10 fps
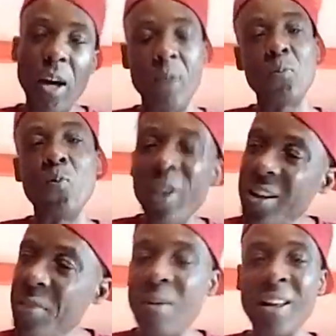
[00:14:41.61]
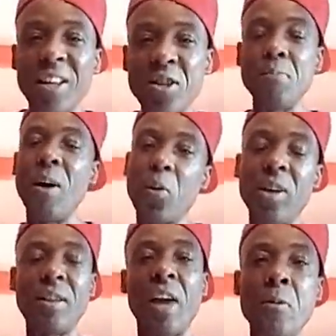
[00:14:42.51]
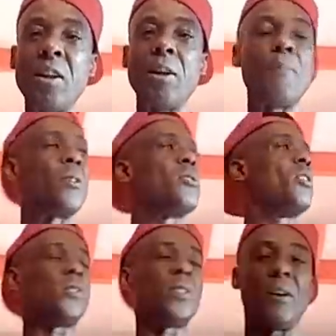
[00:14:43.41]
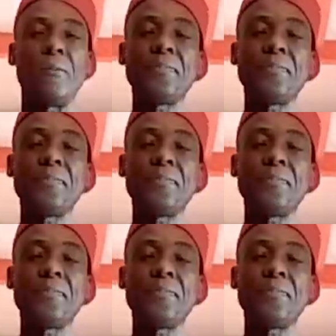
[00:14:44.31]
And when the man catch it, back we attack. everybody up and down, sir.